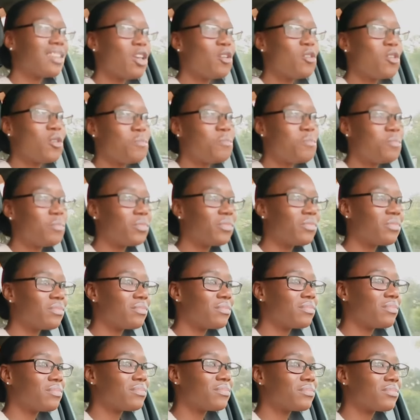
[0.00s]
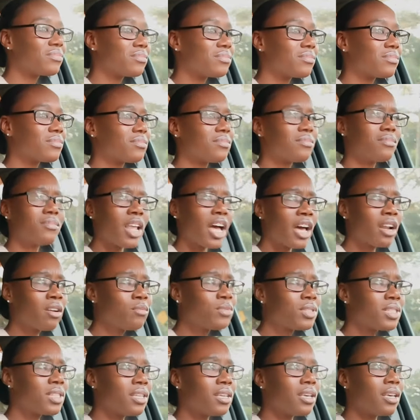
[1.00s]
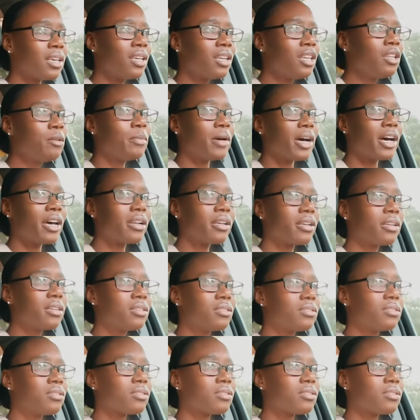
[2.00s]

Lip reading: And I don't see anybody.